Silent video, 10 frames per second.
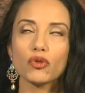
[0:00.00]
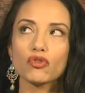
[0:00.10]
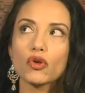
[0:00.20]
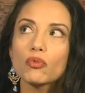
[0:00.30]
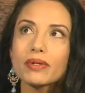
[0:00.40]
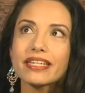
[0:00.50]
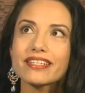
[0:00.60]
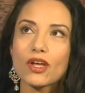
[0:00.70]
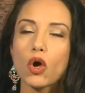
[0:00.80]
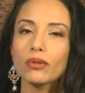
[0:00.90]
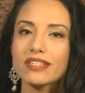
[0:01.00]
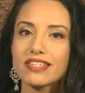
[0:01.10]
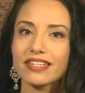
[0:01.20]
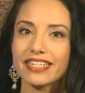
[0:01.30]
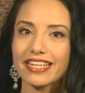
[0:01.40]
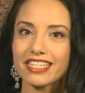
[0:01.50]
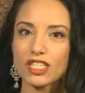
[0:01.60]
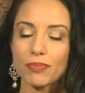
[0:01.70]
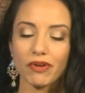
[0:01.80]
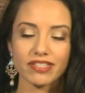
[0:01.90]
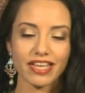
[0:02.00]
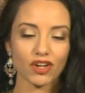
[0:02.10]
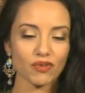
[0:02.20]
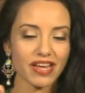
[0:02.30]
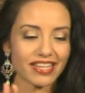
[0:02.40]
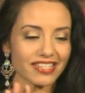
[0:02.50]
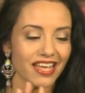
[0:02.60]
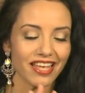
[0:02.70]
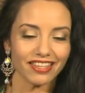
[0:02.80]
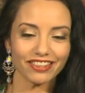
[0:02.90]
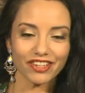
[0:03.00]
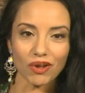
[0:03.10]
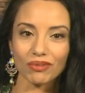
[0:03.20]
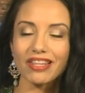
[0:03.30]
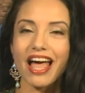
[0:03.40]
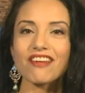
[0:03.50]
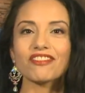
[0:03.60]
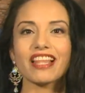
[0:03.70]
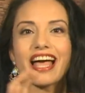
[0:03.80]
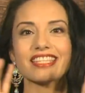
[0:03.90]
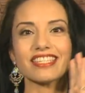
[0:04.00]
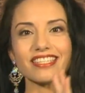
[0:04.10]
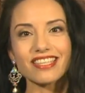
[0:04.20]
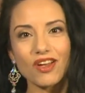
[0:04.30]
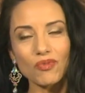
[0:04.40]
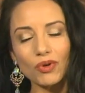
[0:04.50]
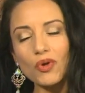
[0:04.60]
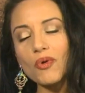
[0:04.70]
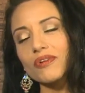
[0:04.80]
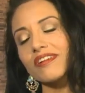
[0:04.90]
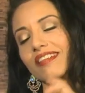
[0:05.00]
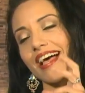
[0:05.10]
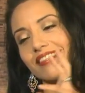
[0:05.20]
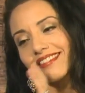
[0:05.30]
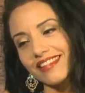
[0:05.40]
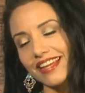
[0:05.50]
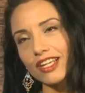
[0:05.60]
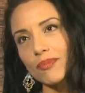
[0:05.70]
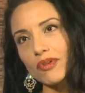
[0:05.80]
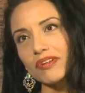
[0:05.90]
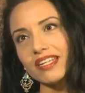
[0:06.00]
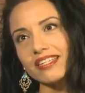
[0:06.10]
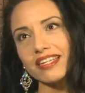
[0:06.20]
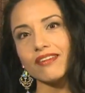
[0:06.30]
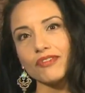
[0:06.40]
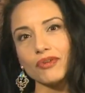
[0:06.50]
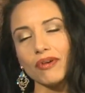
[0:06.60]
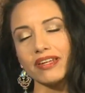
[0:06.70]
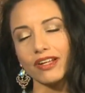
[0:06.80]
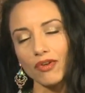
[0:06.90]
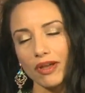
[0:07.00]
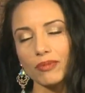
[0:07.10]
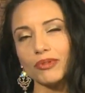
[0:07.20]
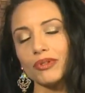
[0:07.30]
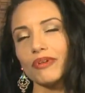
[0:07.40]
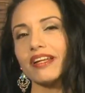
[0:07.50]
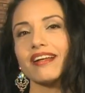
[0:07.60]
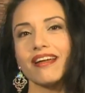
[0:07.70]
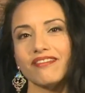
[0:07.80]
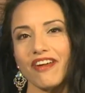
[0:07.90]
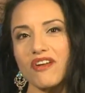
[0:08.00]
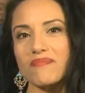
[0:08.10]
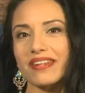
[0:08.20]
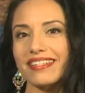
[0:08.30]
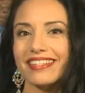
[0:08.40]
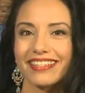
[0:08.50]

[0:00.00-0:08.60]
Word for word: So it really is a holistic dance experience that creates, you know, live classes, recorded classes, and community to give you an incredible learning environment.